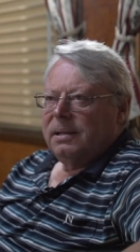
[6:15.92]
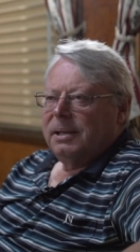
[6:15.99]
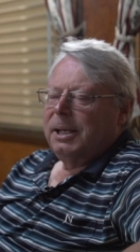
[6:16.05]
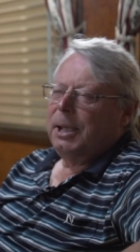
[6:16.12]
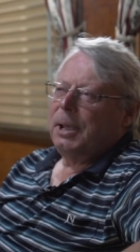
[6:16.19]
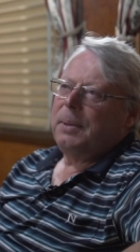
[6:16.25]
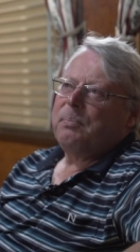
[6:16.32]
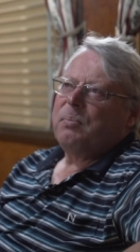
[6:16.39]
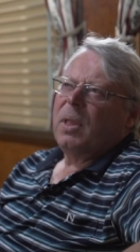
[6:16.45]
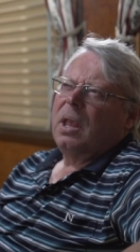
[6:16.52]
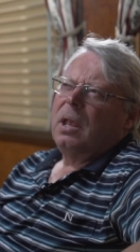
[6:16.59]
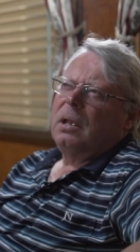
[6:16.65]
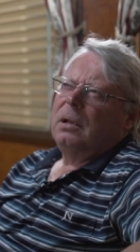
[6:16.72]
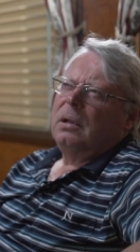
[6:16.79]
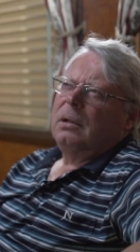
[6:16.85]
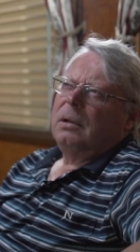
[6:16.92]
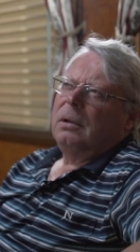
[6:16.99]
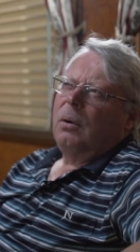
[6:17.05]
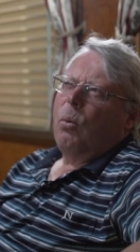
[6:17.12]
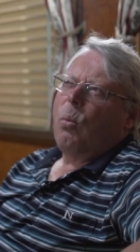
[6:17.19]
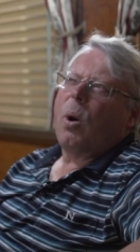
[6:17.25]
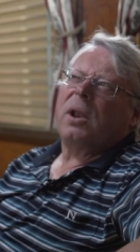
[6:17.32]
Um,
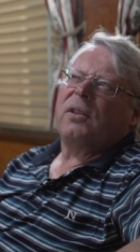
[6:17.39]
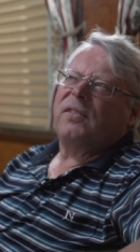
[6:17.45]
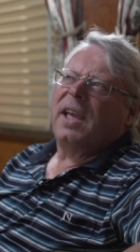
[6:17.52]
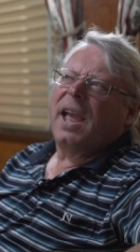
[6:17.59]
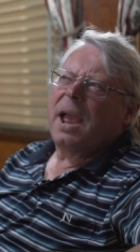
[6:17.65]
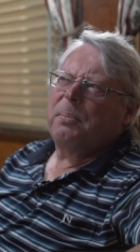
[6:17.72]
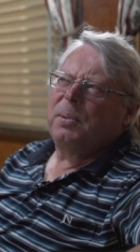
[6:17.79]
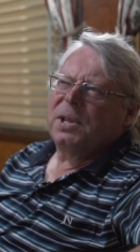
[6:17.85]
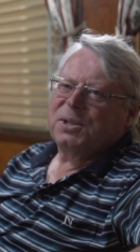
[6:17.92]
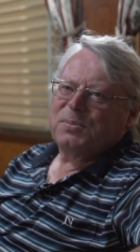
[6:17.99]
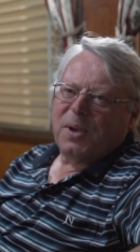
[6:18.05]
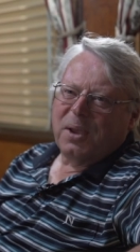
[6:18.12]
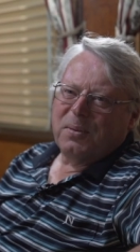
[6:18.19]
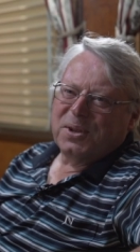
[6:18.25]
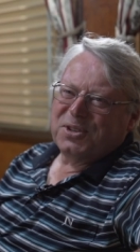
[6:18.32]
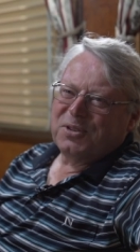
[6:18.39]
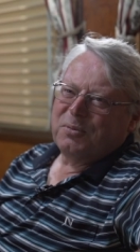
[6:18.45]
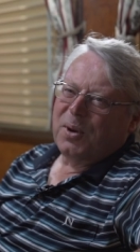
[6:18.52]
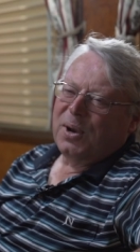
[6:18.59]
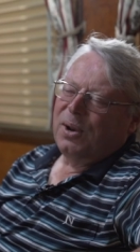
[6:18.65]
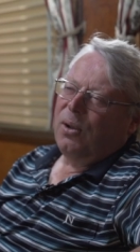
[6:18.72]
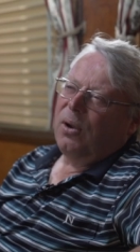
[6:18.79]
one of the happiest moments of
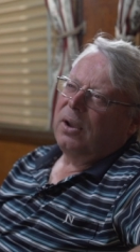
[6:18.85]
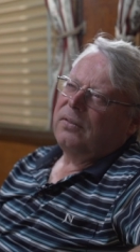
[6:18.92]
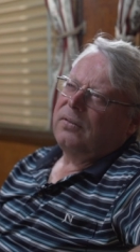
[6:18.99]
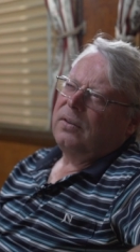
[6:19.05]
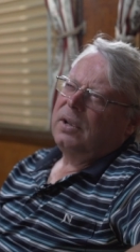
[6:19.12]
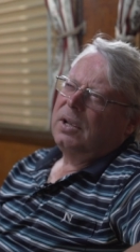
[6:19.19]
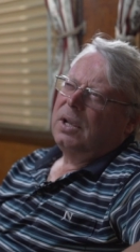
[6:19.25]
my life